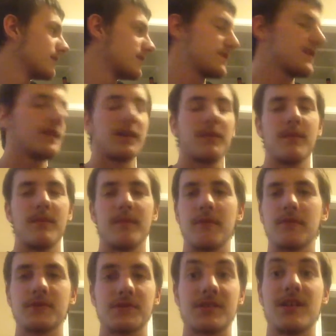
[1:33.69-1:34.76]
talking about
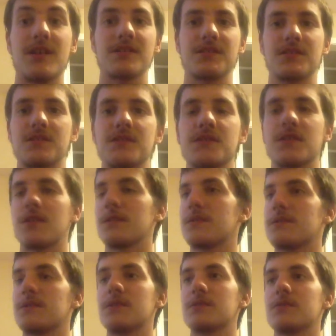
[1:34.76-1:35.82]
bonus tracks is just an
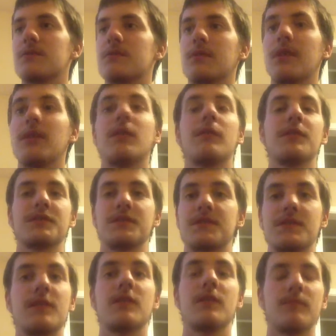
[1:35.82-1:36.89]
additional kind of waste of
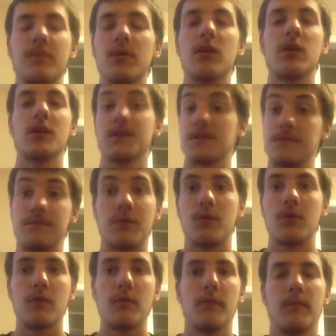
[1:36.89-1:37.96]
time, but it's
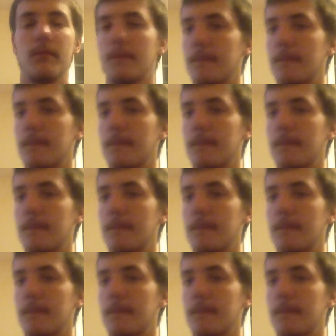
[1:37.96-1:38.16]
important.